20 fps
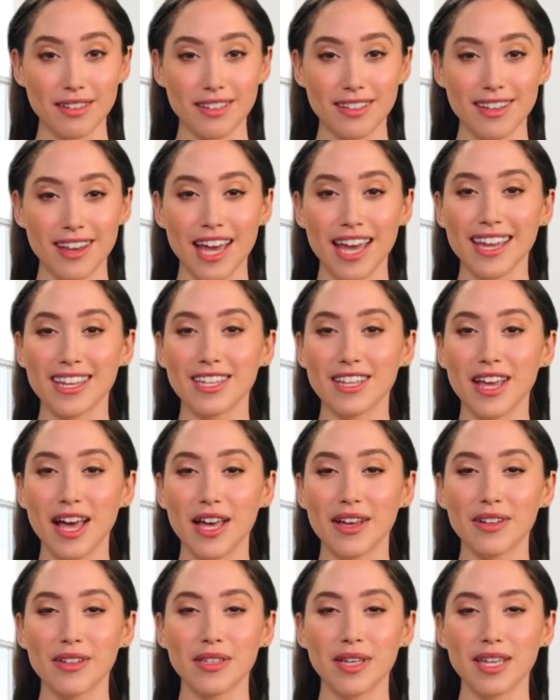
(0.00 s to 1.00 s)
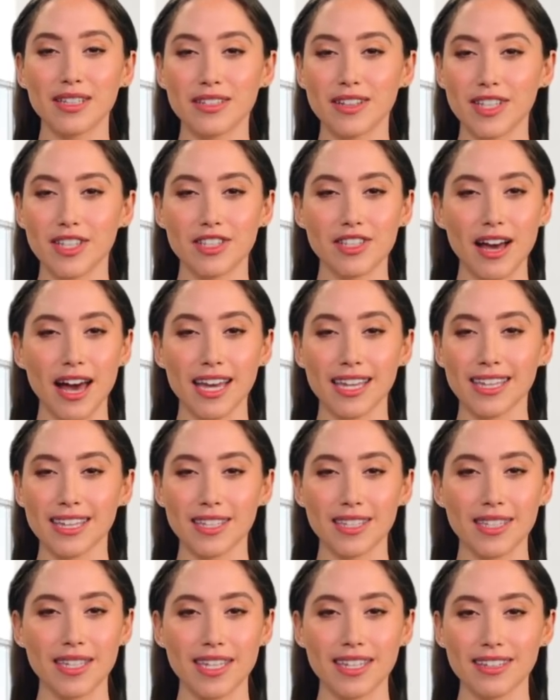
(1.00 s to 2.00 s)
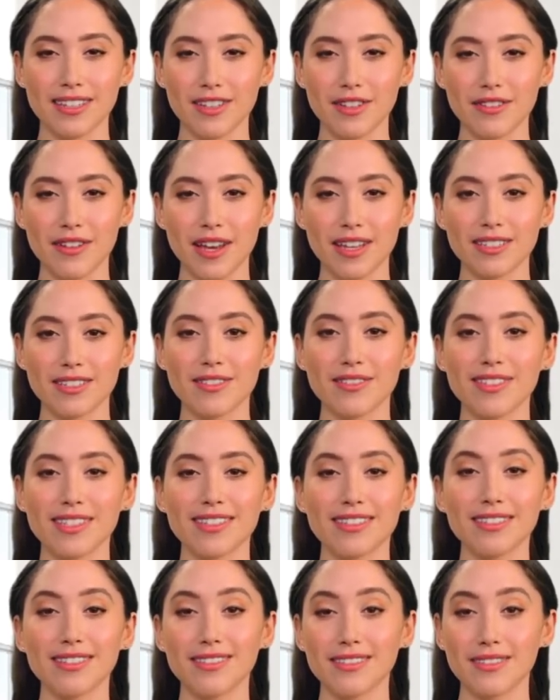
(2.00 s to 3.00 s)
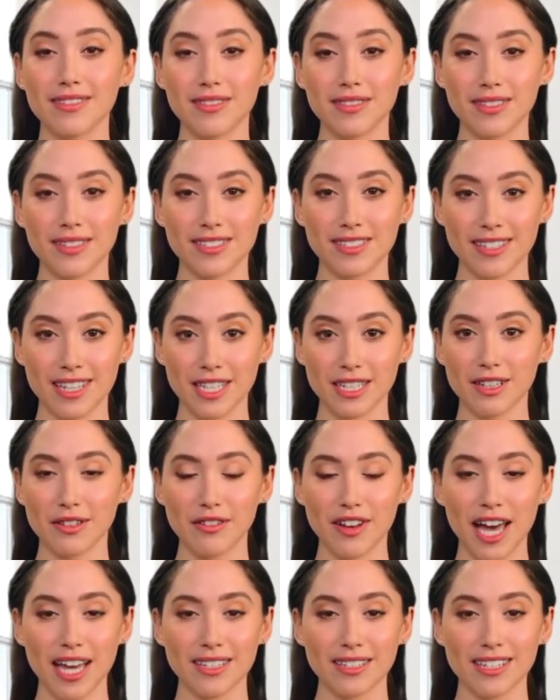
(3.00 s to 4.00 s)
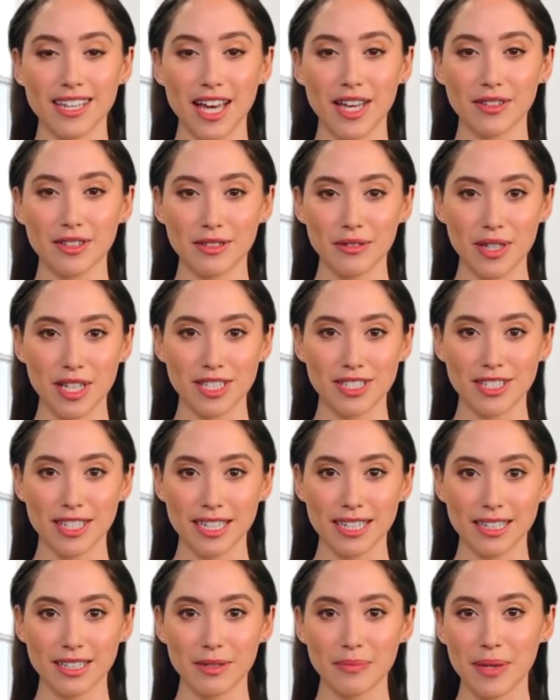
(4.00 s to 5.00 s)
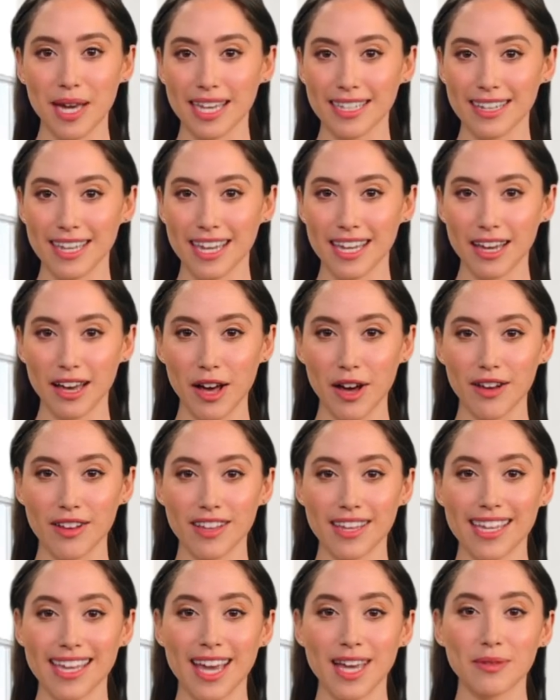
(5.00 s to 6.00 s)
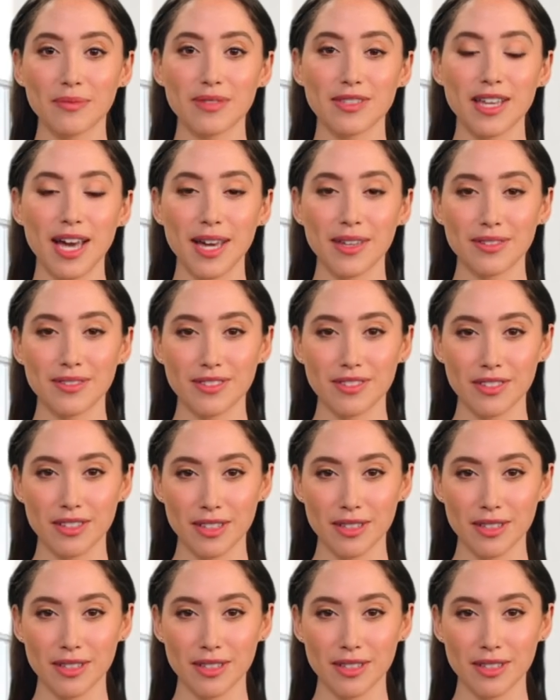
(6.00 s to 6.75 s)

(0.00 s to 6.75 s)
They cloud the message and can lead to defensiveness. Stick to facts and observations to maintain clarity and respect.